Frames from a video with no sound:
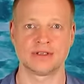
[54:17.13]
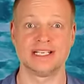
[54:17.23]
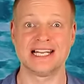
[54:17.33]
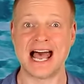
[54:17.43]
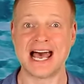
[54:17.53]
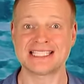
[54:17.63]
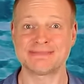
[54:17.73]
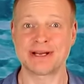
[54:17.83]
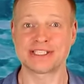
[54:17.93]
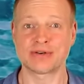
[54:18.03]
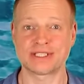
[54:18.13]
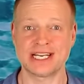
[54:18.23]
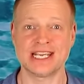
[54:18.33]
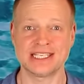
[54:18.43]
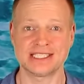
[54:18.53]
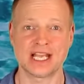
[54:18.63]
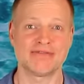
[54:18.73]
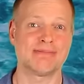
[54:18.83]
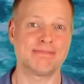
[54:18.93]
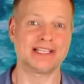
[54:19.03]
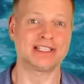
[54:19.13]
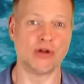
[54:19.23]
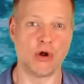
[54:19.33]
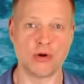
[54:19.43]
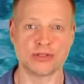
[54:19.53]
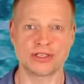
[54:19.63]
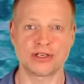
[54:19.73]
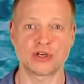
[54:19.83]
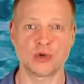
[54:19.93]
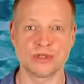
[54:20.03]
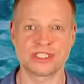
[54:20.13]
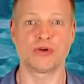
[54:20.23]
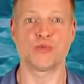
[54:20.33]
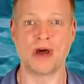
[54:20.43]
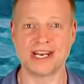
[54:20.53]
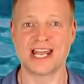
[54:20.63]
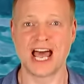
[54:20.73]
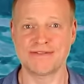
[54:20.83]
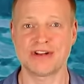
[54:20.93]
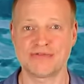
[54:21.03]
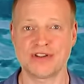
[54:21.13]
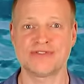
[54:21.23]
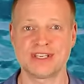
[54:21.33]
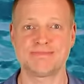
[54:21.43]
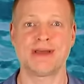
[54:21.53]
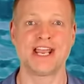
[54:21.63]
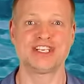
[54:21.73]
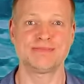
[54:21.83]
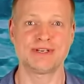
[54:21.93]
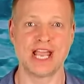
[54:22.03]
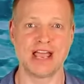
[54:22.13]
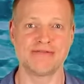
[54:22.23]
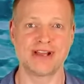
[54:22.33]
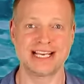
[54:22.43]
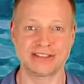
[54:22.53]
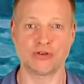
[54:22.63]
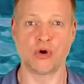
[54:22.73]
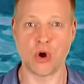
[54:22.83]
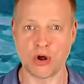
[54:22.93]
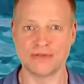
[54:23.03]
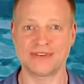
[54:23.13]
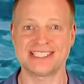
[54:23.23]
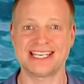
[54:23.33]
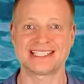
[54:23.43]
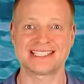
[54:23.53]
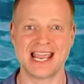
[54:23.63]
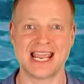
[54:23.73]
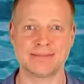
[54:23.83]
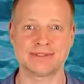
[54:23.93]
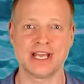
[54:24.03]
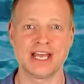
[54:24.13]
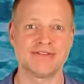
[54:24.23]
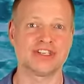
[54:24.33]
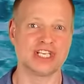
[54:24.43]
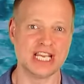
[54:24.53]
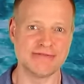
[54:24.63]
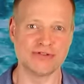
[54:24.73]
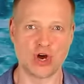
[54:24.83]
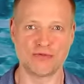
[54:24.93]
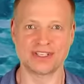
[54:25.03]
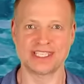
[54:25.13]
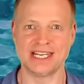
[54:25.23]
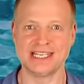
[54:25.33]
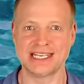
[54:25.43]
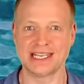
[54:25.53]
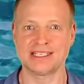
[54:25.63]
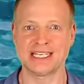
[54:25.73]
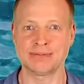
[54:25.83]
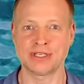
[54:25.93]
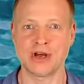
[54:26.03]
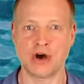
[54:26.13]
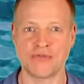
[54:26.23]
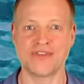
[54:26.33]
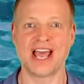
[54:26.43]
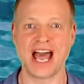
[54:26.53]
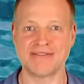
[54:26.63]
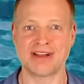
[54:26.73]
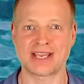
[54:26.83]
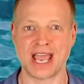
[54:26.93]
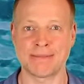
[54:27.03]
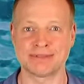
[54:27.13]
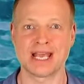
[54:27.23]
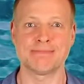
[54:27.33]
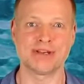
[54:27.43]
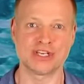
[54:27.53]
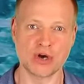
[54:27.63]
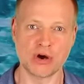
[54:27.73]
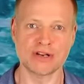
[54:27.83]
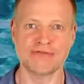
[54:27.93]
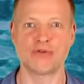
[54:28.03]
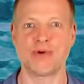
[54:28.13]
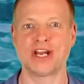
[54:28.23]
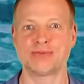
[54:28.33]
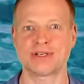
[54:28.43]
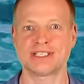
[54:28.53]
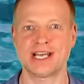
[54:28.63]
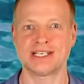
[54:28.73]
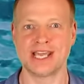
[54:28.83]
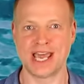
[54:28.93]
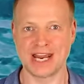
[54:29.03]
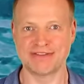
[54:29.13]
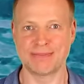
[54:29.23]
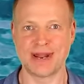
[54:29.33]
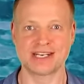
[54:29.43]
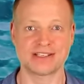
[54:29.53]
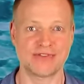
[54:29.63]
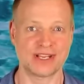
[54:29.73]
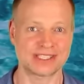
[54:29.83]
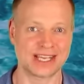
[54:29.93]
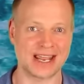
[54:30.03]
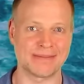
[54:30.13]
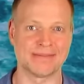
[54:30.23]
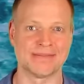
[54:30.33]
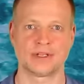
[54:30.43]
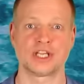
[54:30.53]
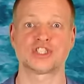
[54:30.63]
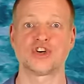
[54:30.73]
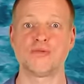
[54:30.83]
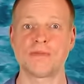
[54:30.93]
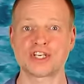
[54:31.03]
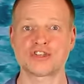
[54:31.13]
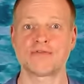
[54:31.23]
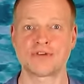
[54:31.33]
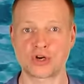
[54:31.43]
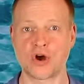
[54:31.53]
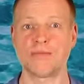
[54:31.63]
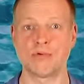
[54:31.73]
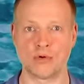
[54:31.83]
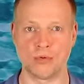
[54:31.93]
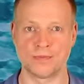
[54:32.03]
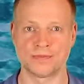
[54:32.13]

Last but not least, the bundle also includes a one hundred fifty page P D F guide on all the six games, which even offers insider tips on the other games beyond the Redrock Study and the Plant Defense Game. So much on the combo.